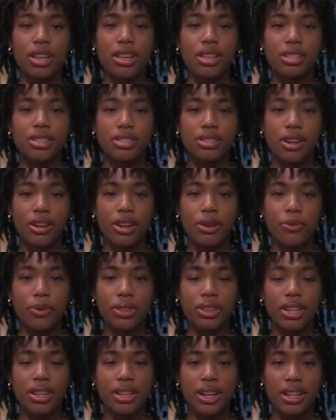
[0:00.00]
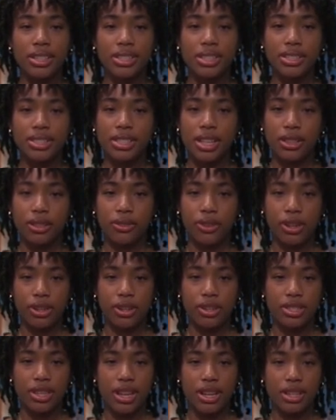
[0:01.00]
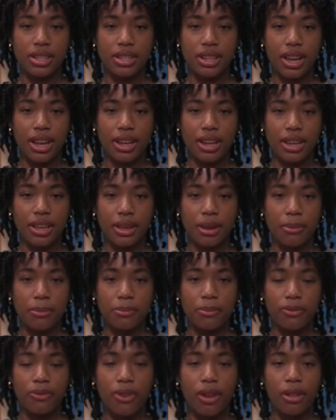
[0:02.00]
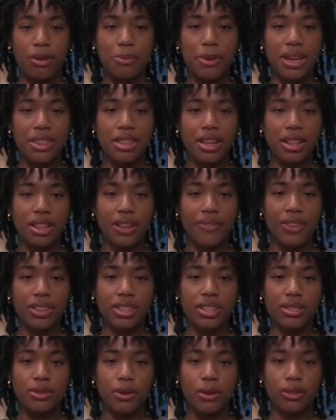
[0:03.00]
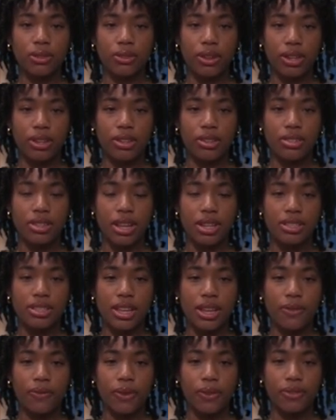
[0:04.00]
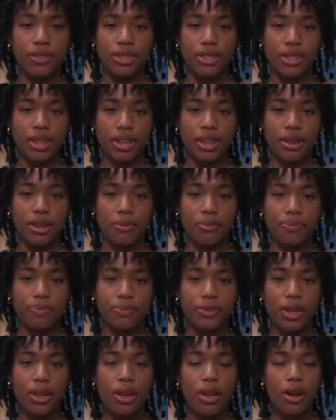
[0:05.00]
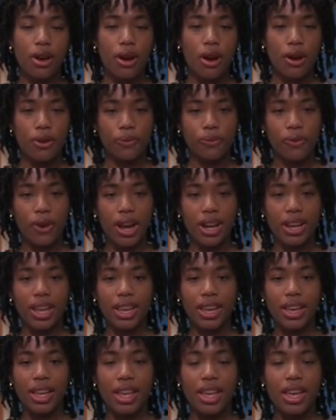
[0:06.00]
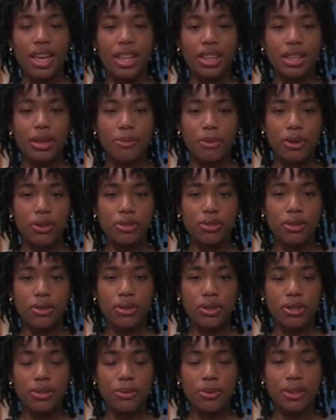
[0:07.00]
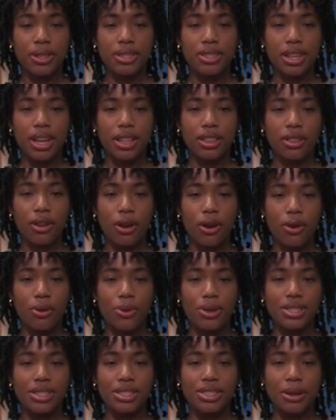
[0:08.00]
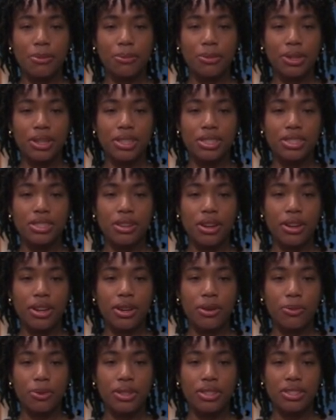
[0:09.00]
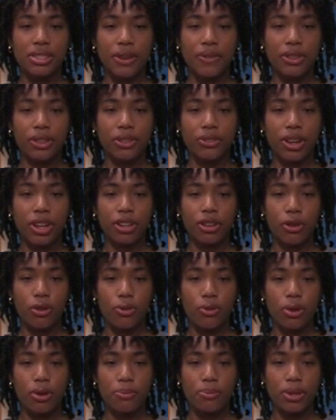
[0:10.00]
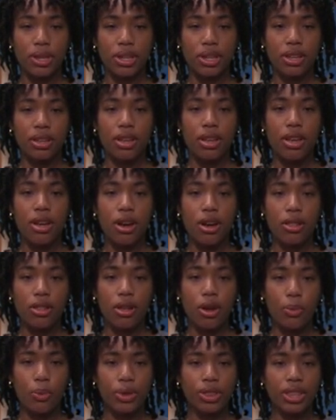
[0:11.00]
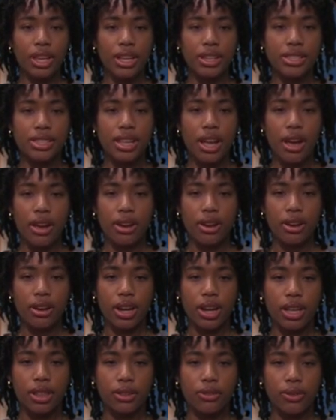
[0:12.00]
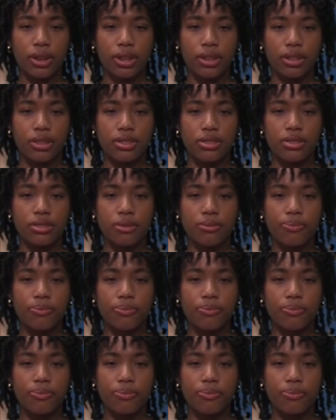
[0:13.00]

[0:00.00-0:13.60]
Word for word: starting with the 9th and 10th graders at 9 a.m., followed by the 11th and 12th graders at 10:15 a.m. On Friday, the middle schoolers will attend the OS assembly starting with 7th grade cohort B along with the entire 8th graders,